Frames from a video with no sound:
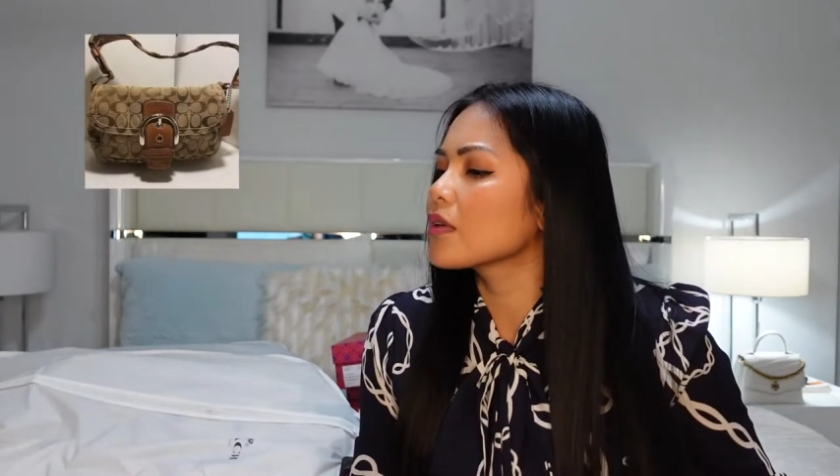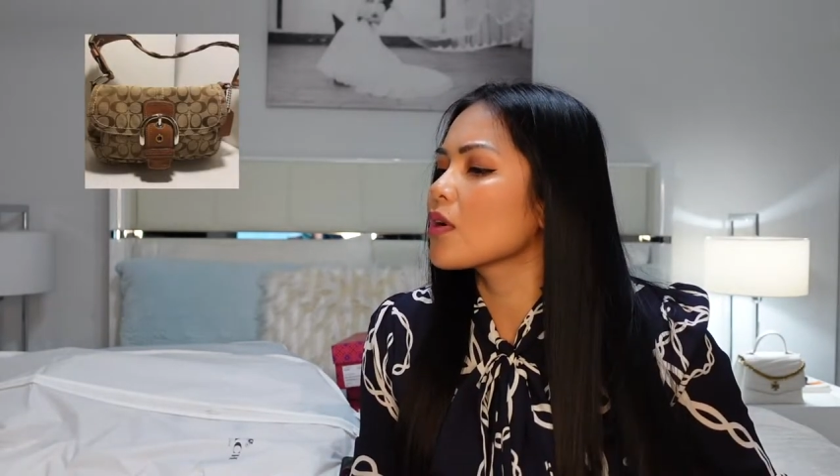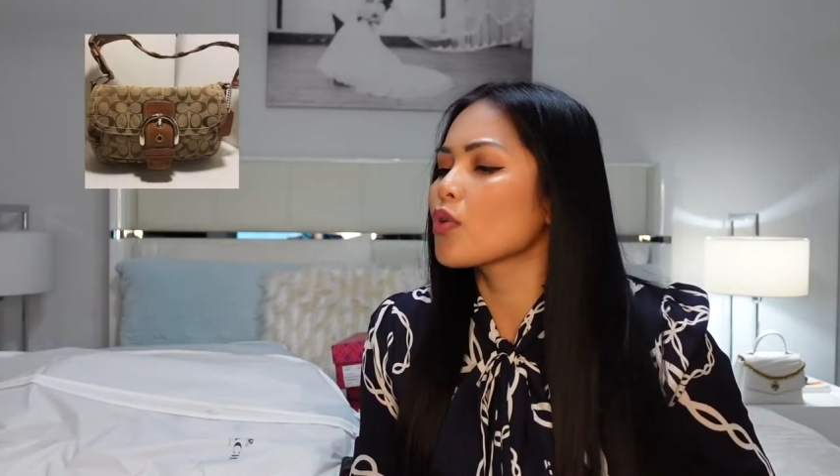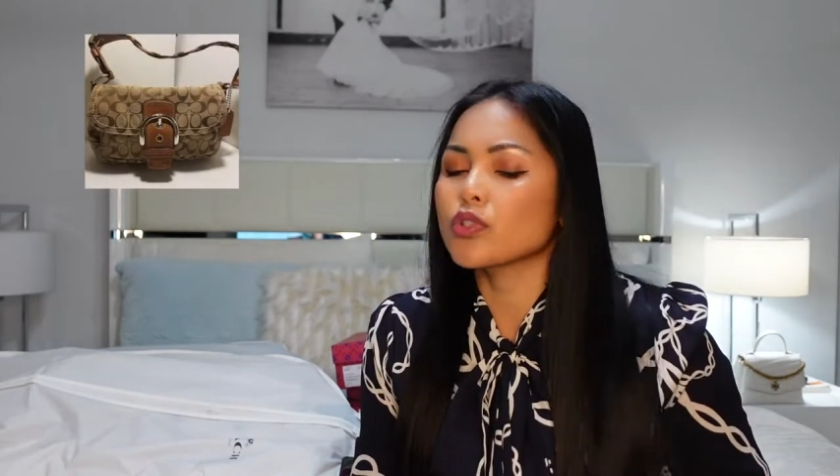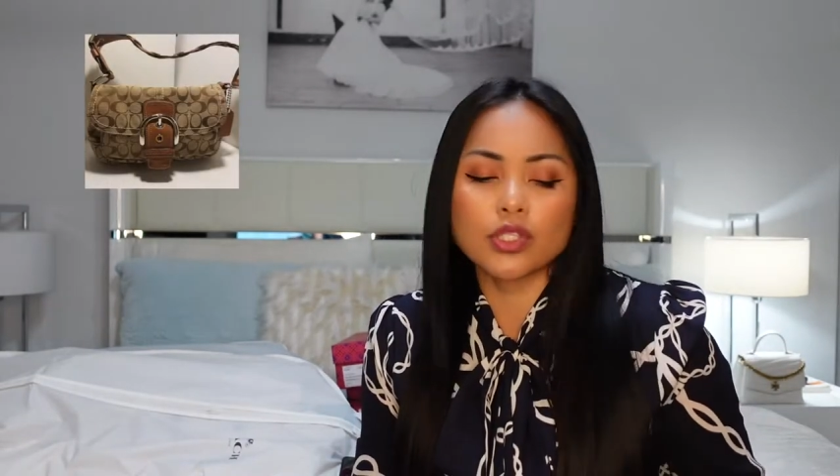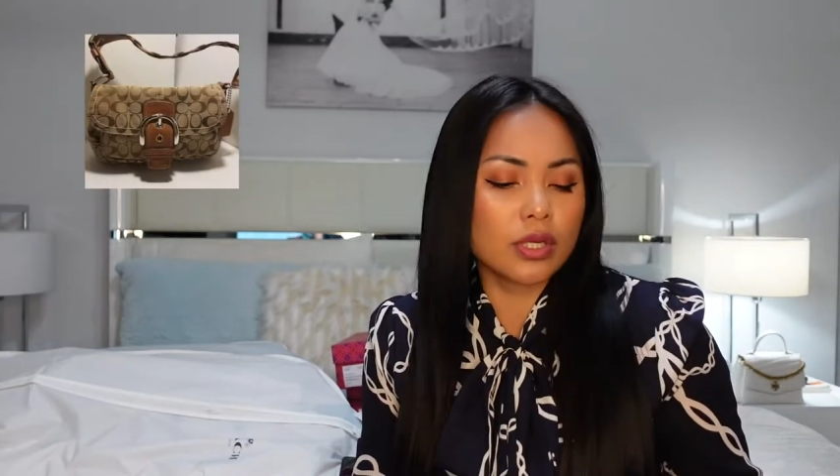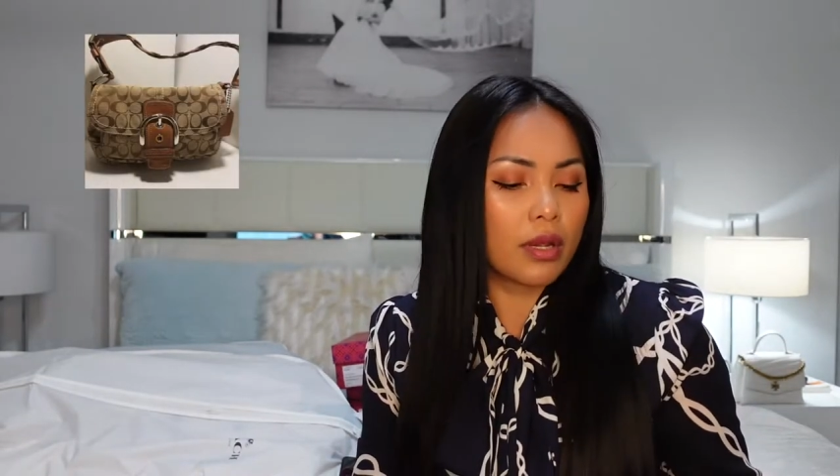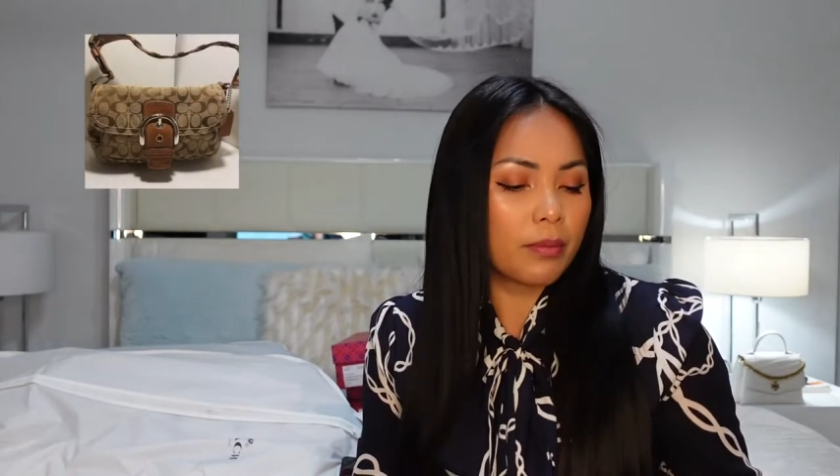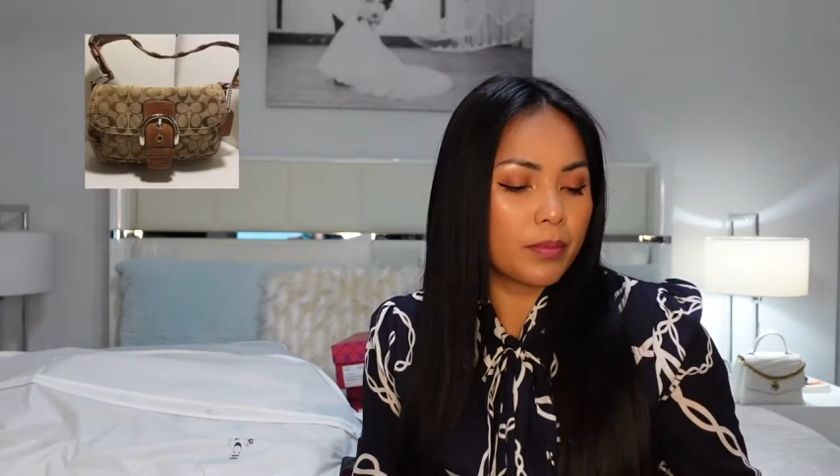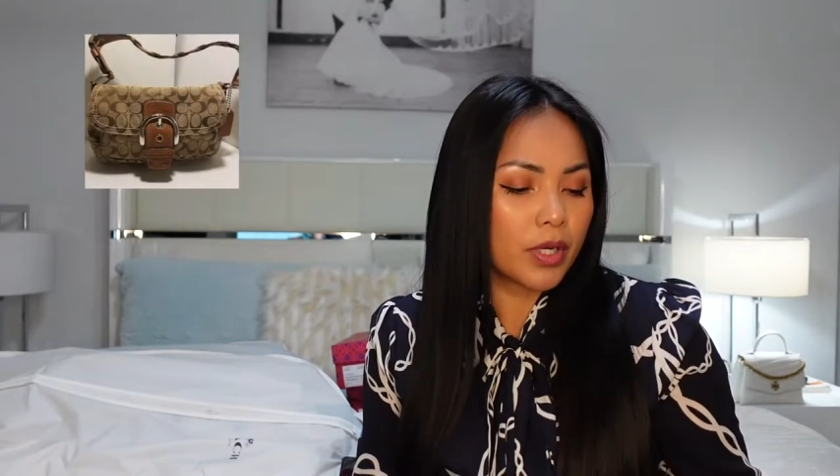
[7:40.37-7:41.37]
Coach
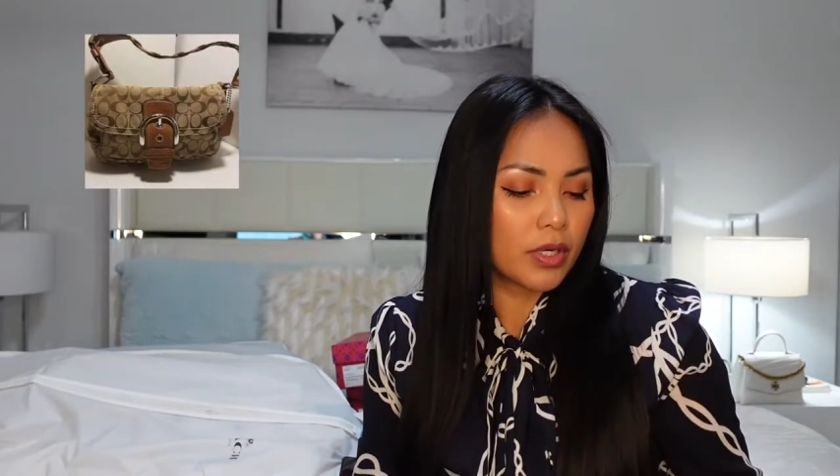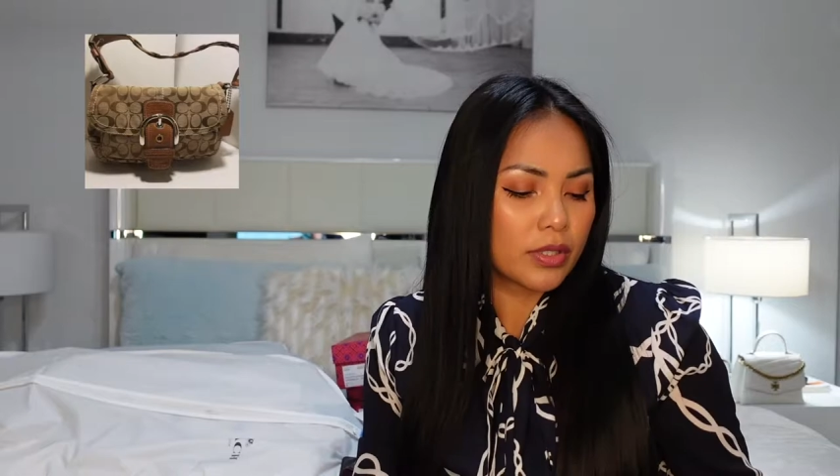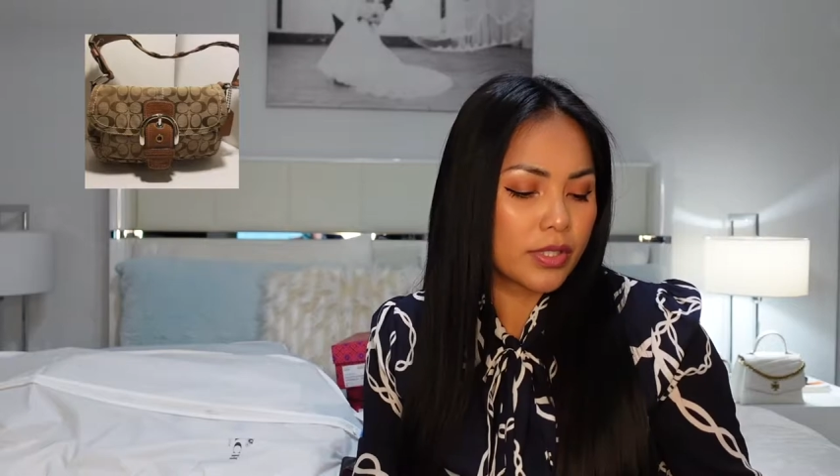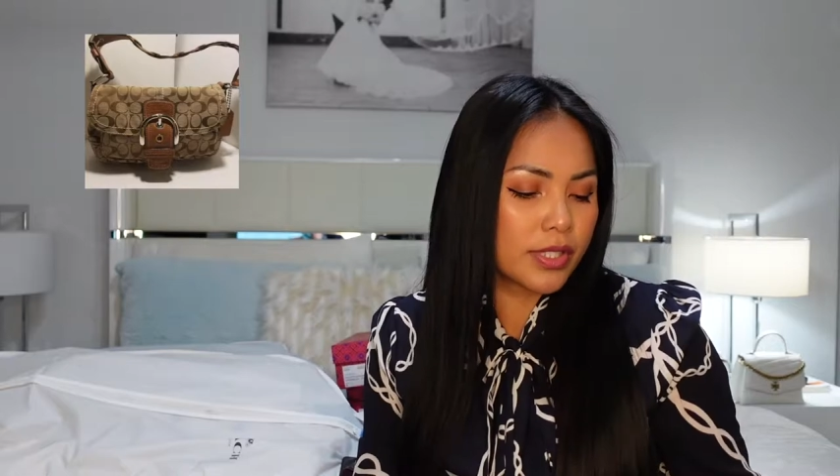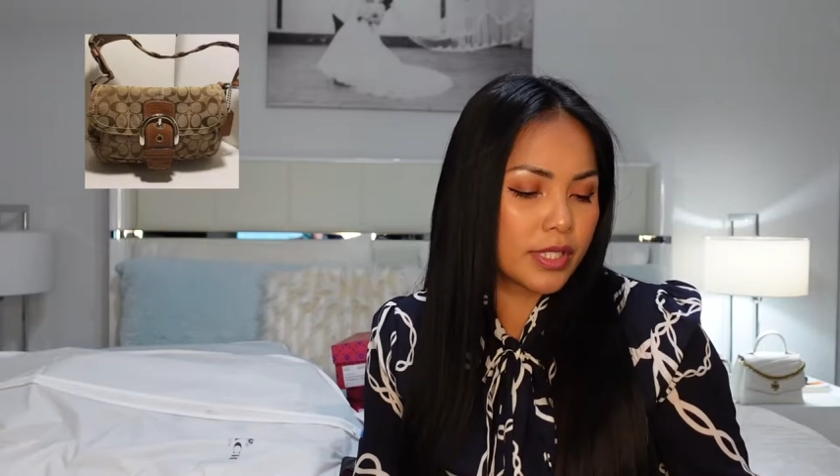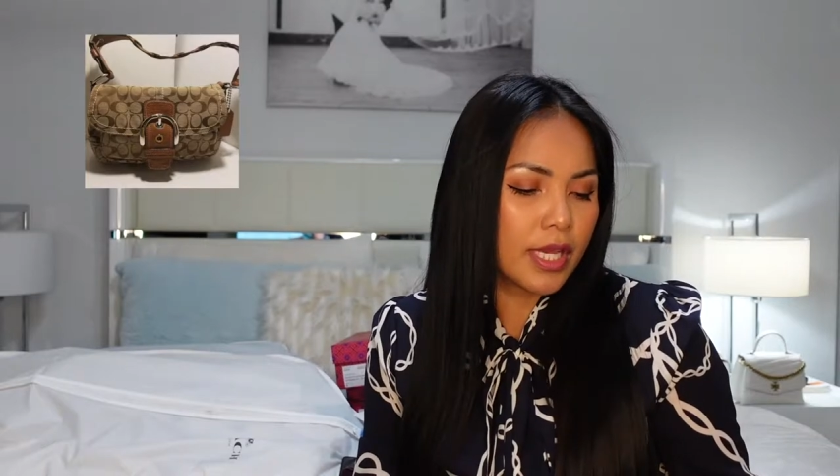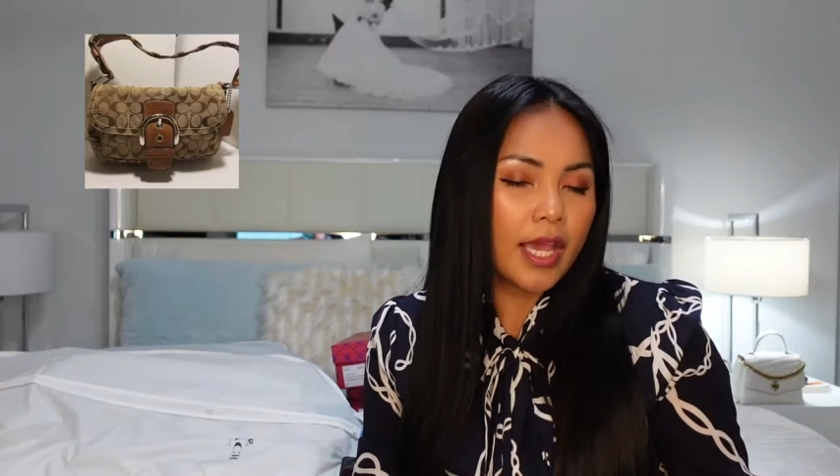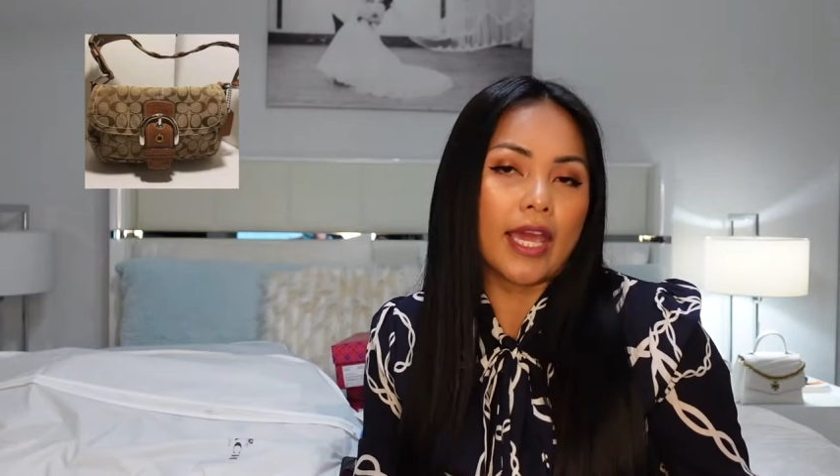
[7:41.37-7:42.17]
purse,